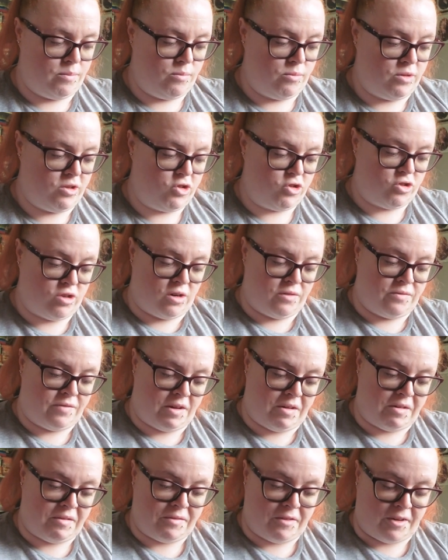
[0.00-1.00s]
Which are
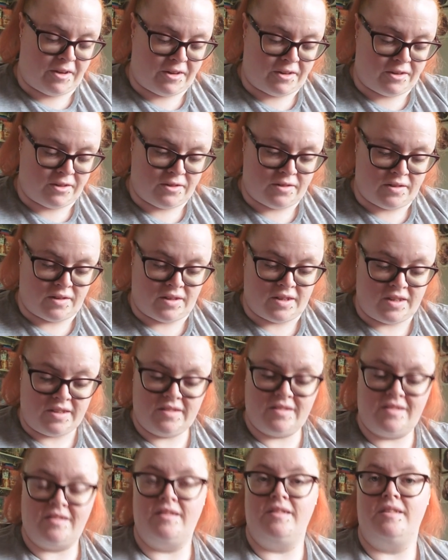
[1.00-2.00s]
very, very good,
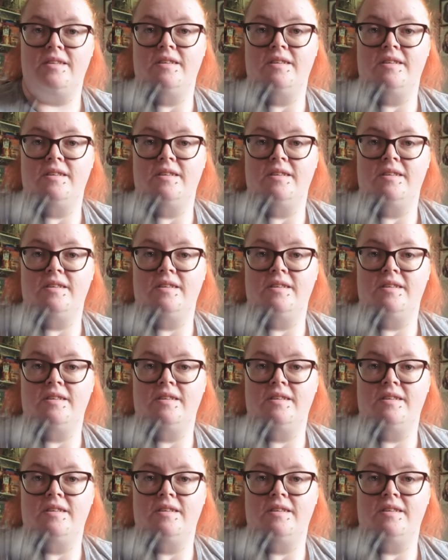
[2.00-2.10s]
nice.